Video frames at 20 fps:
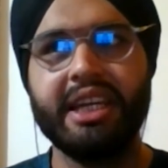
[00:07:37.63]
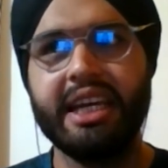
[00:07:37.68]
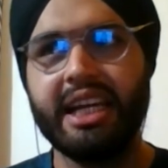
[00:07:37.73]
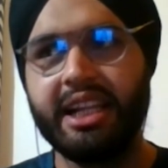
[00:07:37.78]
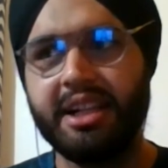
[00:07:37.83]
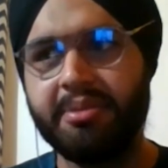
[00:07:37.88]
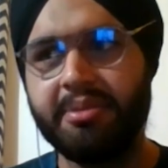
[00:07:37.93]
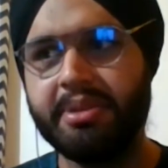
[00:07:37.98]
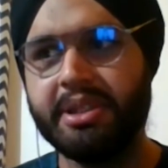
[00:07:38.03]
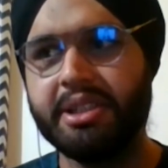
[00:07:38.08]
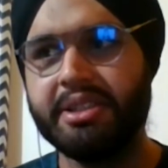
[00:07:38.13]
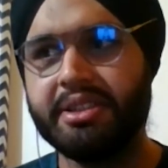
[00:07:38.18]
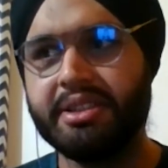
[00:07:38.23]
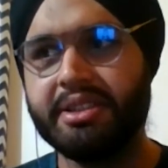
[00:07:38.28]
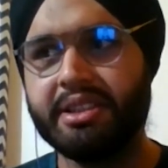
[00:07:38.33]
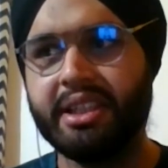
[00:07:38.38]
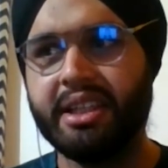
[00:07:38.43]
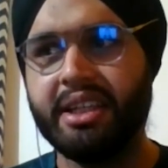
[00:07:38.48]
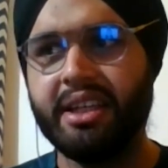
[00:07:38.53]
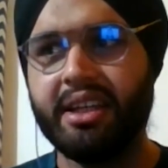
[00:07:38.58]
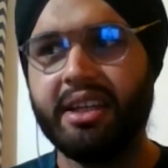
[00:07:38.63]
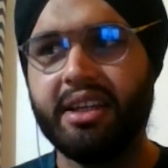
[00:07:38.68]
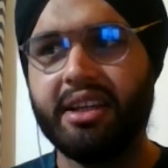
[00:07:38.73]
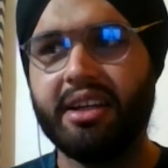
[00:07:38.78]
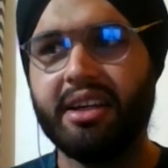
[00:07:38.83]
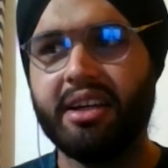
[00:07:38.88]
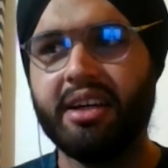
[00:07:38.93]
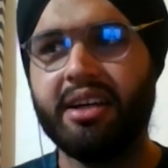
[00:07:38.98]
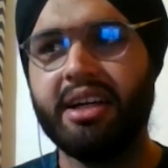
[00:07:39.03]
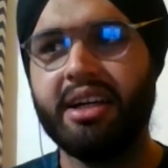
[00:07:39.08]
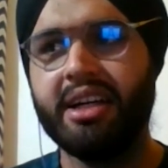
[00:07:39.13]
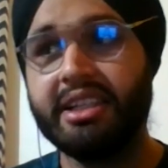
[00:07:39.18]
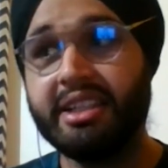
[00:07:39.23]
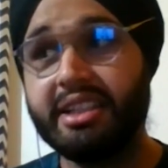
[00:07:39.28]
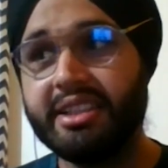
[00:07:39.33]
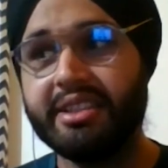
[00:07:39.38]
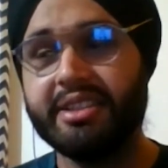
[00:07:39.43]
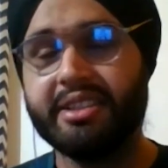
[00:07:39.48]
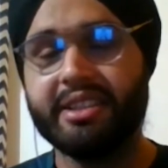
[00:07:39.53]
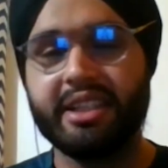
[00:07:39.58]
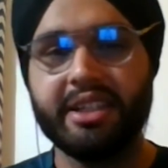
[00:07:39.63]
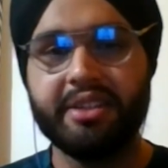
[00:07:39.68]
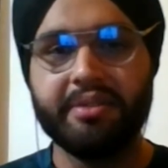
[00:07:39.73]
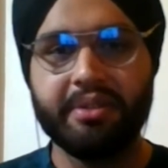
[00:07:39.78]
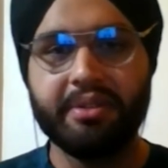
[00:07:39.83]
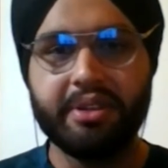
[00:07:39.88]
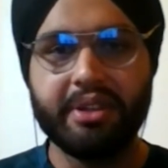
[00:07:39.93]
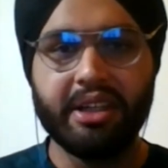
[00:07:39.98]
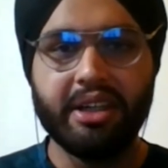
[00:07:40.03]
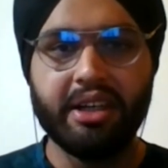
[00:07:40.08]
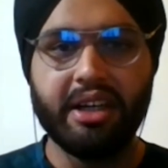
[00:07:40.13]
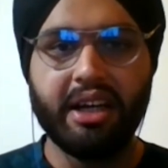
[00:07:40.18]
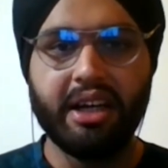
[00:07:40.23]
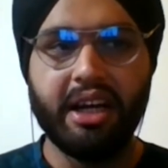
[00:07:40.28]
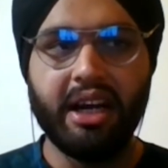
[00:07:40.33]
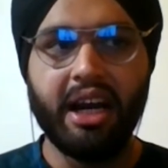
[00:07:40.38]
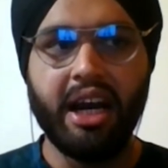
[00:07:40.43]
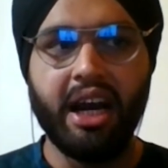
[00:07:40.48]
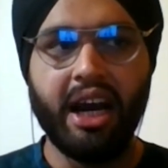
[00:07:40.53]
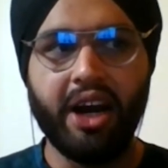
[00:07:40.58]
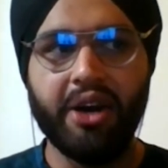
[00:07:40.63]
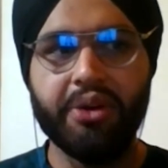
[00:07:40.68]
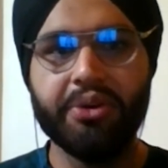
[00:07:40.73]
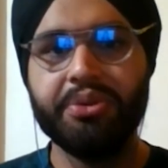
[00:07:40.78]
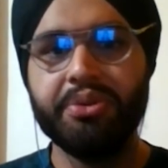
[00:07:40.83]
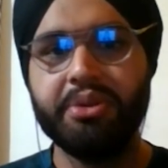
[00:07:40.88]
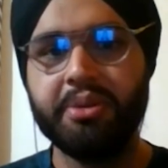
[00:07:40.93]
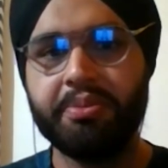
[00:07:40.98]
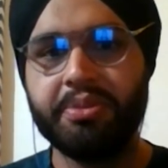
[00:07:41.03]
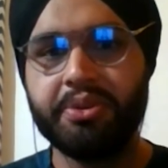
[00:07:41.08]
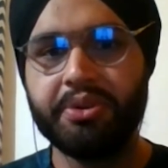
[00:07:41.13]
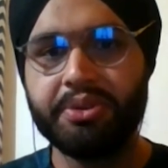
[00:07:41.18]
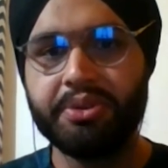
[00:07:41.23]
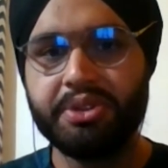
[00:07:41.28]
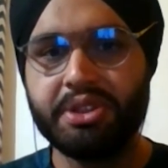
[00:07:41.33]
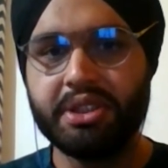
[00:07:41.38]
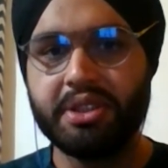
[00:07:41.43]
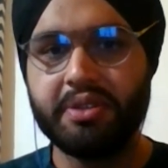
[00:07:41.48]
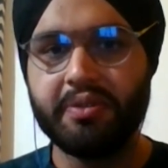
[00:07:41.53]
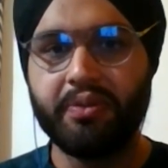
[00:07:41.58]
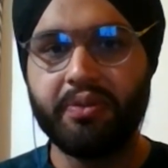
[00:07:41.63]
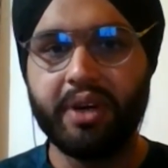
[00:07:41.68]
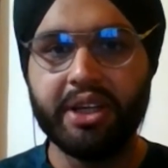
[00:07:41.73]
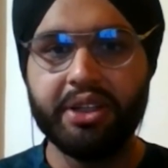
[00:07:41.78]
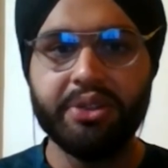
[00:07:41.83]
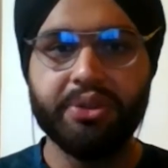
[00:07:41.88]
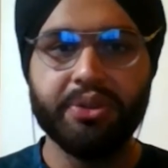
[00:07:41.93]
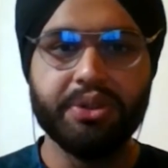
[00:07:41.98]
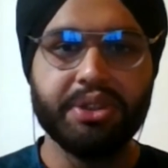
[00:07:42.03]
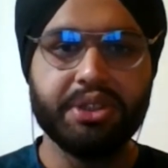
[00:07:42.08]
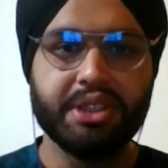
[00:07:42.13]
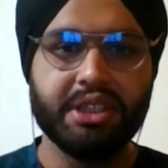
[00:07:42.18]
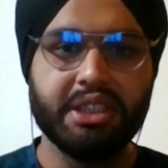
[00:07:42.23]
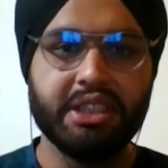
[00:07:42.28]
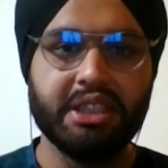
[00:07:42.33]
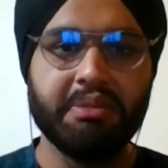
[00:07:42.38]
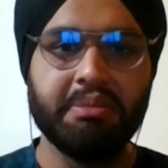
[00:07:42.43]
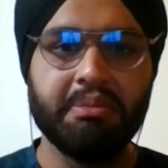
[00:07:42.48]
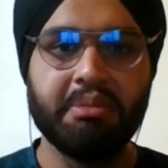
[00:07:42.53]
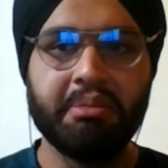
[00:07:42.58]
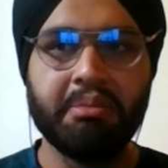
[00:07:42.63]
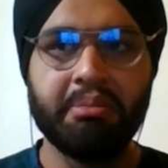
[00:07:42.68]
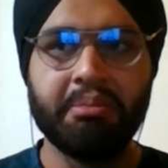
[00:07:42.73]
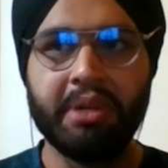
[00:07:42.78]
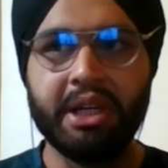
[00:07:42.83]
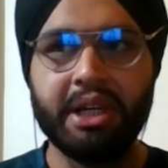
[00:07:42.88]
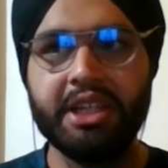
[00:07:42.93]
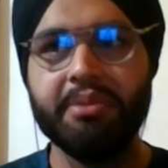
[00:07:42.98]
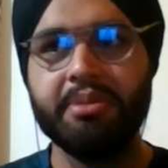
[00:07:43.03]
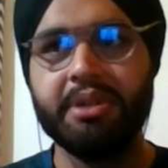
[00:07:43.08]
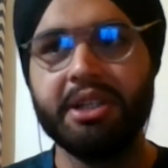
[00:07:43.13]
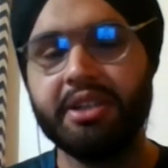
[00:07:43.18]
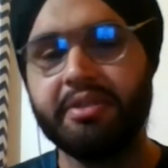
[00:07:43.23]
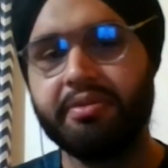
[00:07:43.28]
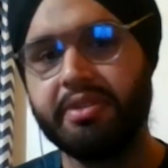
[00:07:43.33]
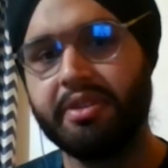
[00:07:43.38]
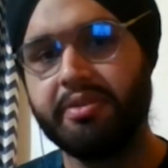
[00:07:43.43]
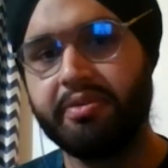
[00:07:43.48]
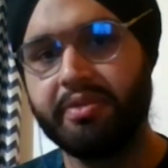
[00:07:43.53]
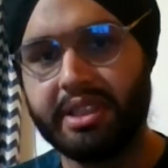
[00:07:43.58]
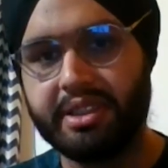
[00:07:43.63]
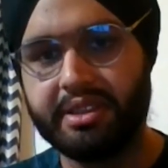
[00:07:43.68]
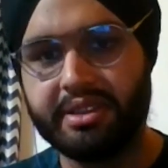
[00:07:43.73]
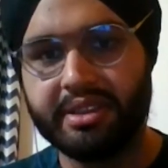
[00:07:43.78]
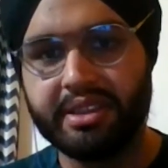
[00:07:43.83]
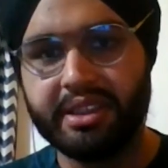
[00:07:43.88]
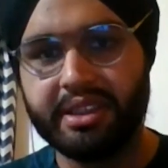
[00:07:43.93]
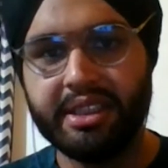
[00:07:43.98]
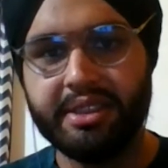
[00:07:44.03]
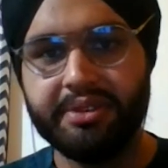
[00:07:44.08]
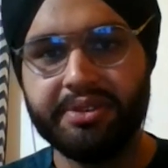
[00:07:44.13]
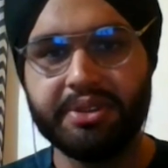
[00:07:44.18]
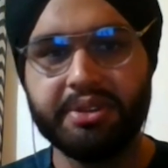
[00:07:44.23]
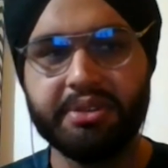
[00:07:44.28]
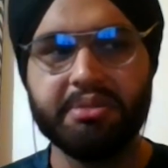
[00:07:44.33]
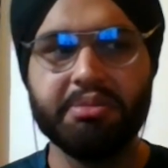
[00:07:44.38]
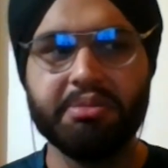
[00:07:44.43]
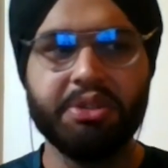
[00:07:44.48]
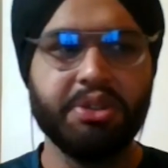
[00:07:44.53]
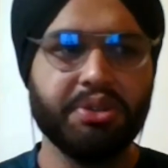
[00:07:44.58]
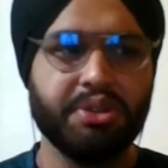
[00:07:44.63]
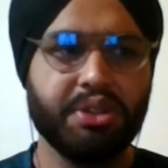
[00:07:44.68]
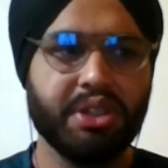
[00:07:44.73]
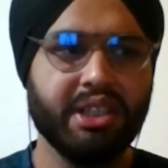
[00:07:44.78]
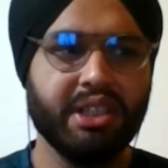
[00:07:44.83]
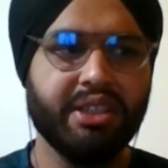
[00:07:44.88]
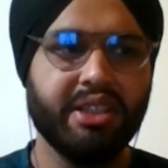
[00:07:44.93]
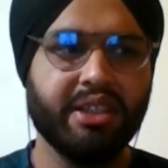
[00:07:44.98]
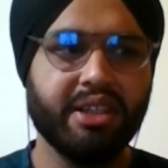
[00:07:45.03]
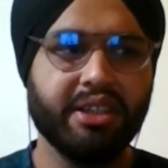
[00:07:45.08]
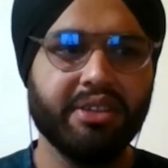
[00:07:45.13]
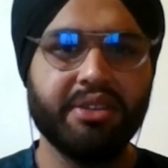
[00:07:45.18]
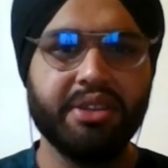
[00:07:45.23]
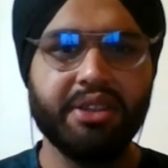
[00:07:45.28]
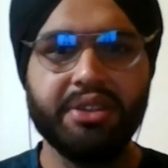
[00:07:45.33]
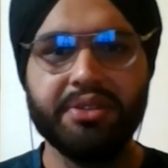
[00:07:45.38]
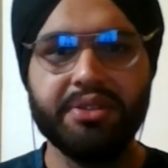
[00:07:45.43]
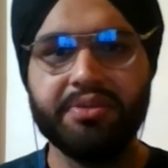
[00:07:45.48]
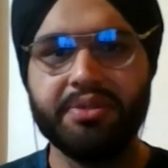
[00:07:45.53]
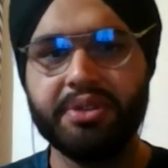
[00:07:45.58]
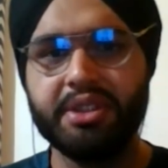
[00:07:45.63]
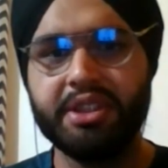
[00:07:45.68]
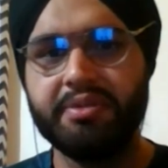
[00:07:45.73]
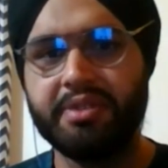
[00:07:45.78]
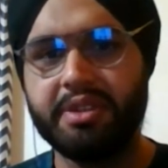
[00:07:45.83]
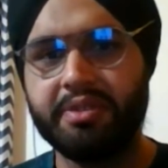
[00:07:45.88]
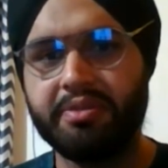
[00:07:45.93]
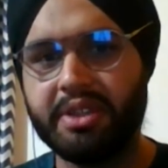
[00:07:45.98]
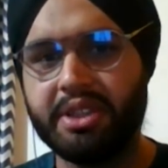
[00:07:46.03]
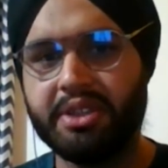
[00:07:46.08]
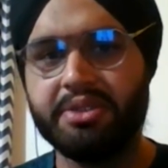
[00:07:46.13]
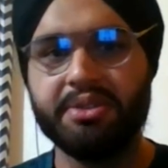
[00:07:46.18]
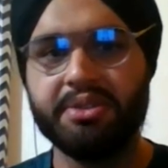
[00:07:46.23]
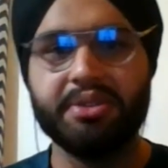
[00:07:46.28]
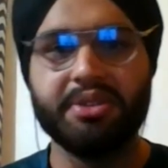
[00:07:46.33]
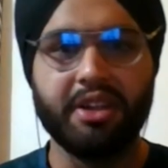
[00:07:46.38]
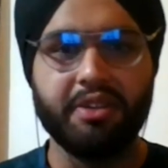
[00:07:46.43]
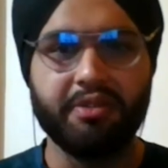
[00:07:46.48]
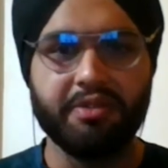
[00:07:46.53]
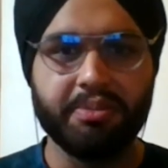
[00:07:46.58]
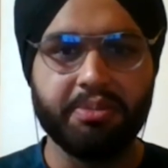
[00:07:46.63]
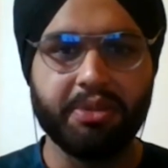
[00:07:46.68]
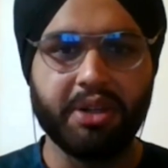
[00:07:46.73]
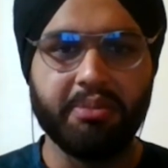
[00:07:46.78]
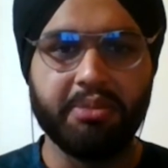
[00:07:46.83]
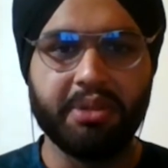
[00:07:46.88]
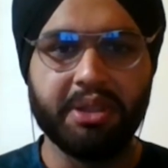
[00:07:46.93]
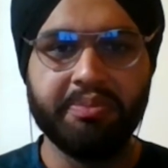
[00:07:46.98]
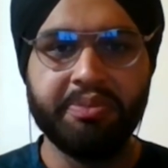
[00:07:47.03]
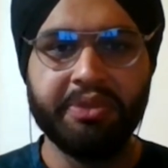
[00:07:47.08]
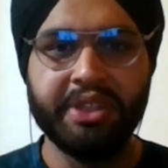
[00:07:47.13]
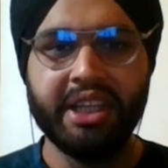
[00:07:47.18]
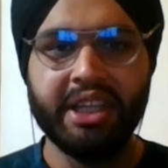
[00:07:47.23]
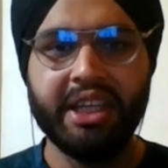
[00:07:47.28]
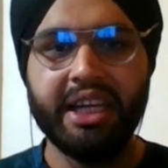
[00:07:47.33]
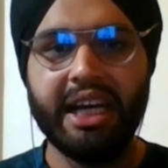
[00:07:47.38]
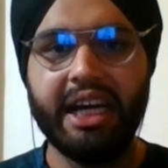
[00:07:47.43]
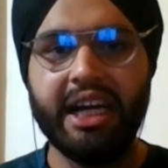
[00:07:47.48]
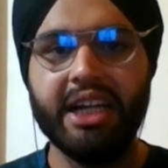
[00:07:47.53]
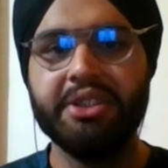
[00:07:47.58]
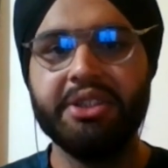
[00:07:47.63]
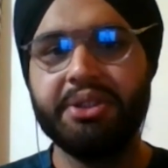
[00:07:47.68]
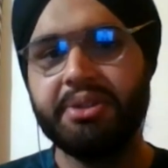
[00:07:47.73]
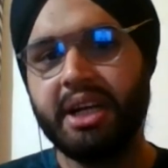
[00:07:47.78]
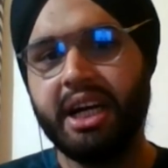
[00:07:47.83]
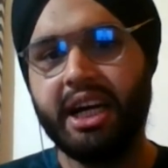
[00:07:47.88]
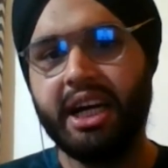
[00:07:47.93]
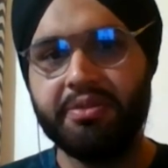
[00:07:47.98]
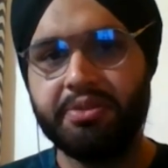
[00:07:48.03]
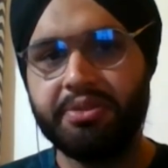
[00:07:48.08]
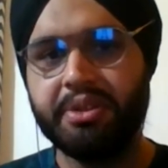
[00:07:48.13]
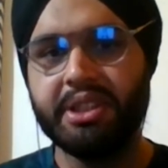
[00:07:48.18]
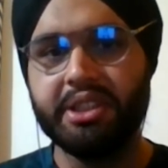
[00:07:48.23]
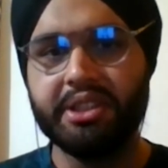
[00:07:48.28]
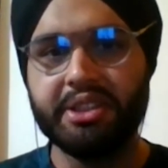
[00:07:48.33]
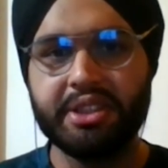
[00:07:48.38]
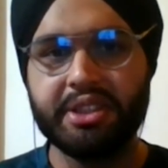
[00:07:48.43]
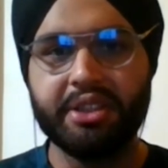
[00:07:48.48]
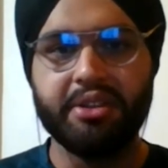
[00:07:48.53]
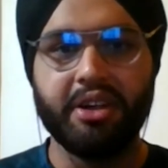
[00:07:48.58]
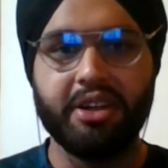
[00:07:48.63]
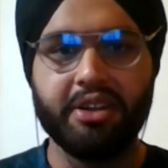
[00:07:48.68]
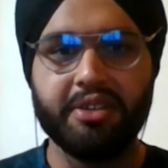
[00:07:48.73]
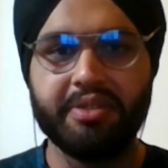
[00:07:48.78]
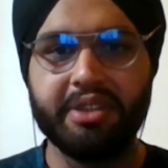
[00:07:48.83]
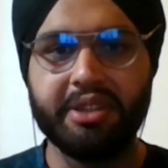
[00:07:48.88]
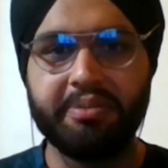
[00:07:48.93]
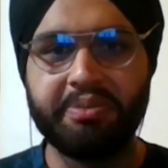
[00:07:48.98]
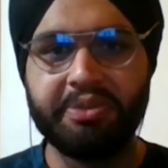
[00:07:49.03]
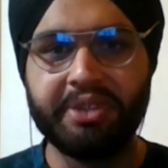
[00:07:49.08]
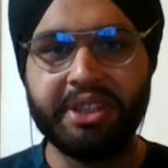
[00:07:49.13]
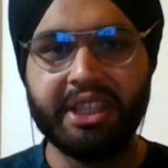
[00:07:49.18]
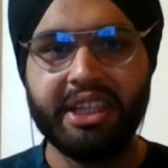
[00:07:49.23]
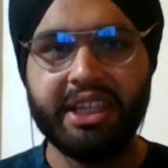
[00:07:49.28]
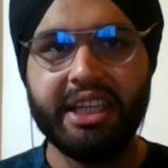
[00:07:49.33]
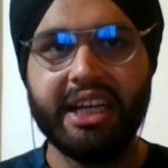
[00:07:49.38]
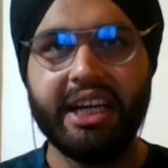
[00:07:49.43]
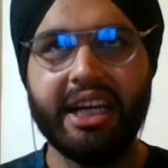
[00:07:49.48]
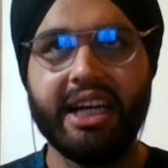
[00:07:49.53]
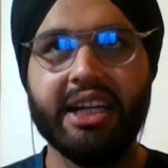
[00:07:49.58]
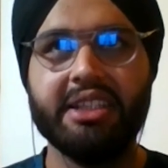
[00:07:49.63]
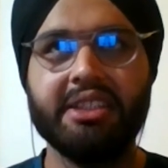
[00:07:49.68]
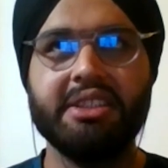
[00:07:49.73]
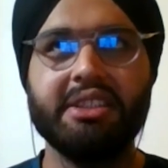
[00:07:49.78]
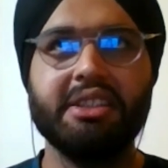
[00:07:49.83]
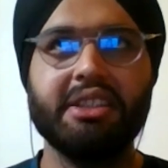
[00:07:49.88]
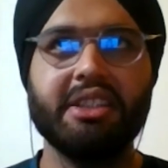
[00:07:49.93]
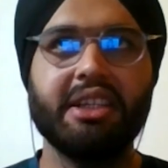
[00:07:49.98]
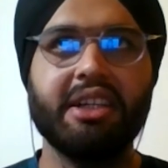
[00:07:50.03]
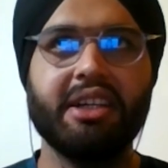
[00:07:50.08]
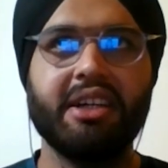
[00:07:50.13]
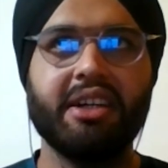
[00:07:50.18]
help us understand how to approach one question in multiple different ways. So usually there are 3 to 4 different ways to solve a problem, and you have to understand all of them. And